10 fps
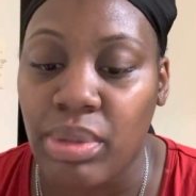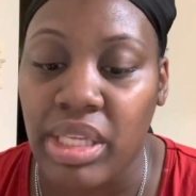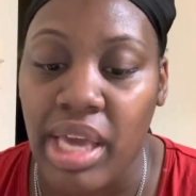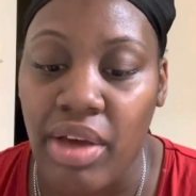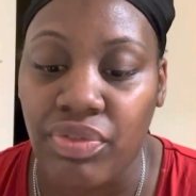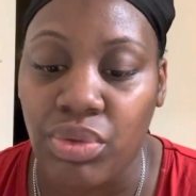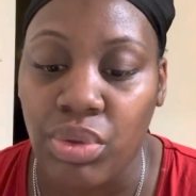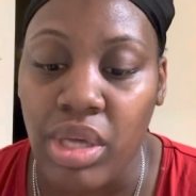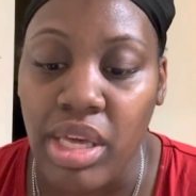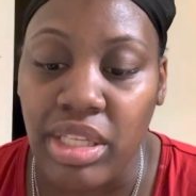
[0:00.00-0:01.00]
Be careful.
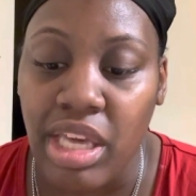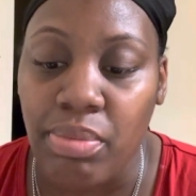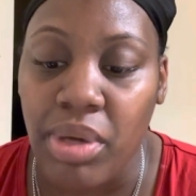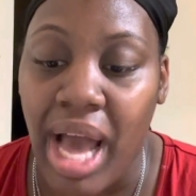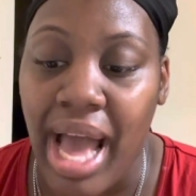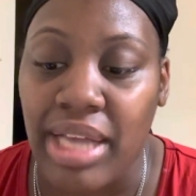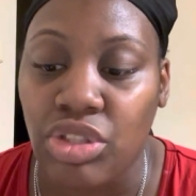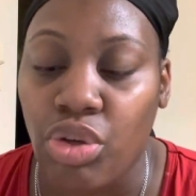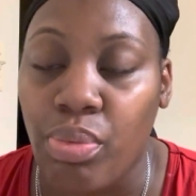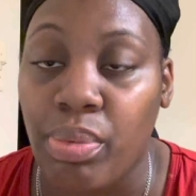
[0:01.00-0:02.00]
Keep your
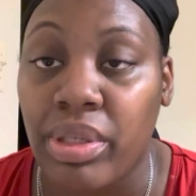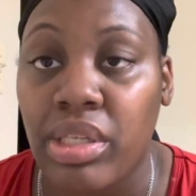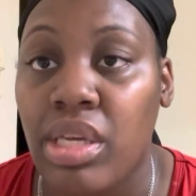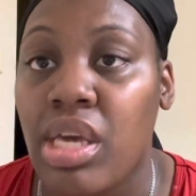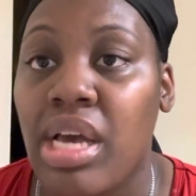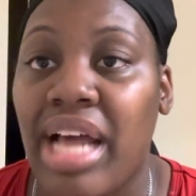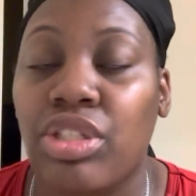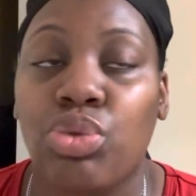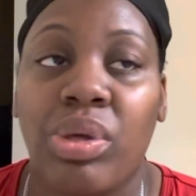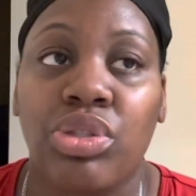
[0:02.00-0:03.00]
eyes open. I
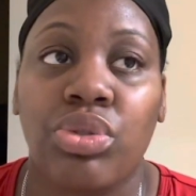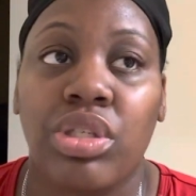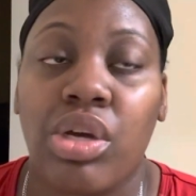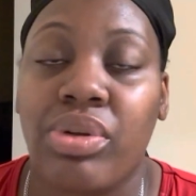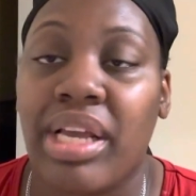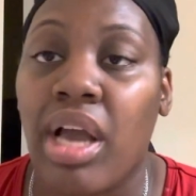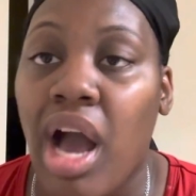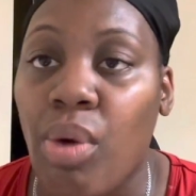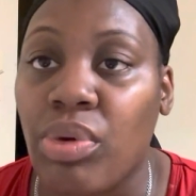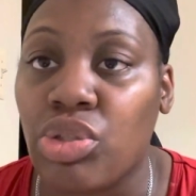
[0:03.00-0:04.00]
just want you to know that
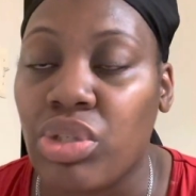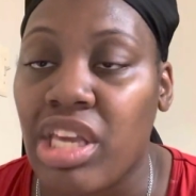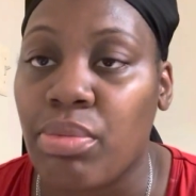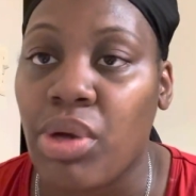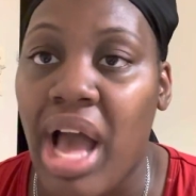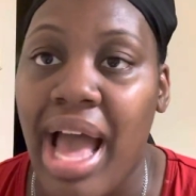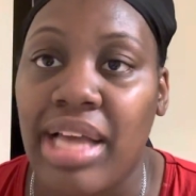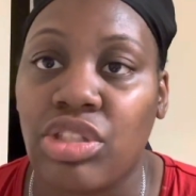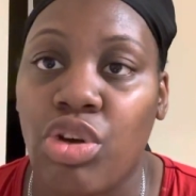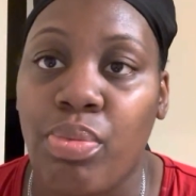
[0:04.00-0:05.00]
God wants you to keep your
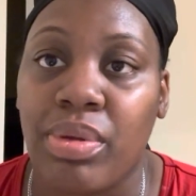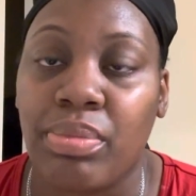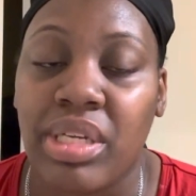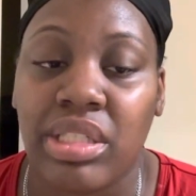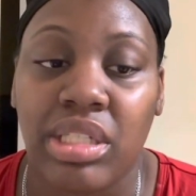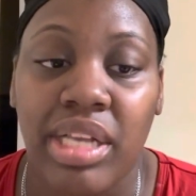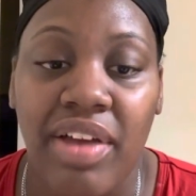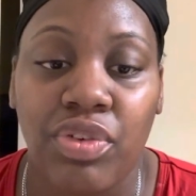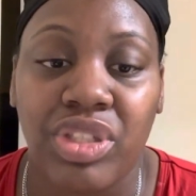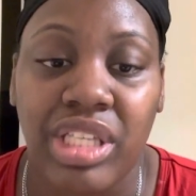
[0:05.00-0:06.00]
eyes open because the
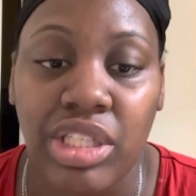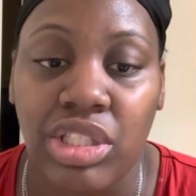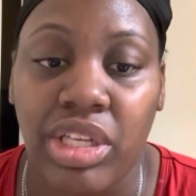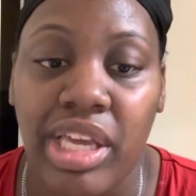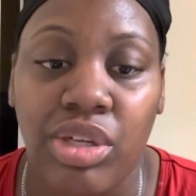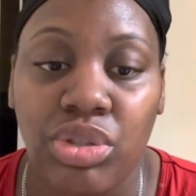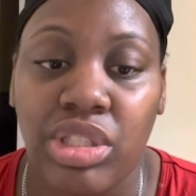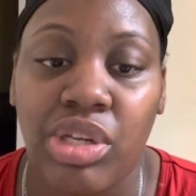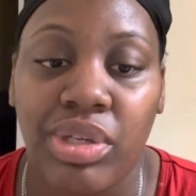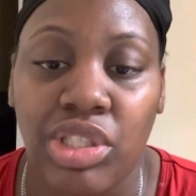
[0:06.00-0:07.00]
devil is here to kill,
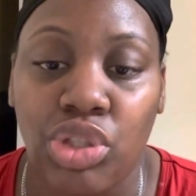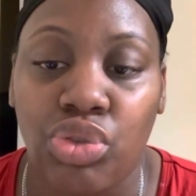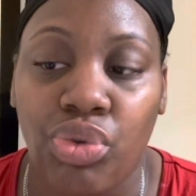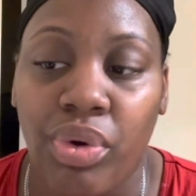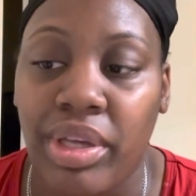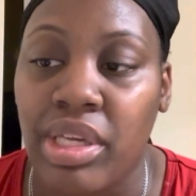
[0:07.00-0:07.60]
steal, and destroy.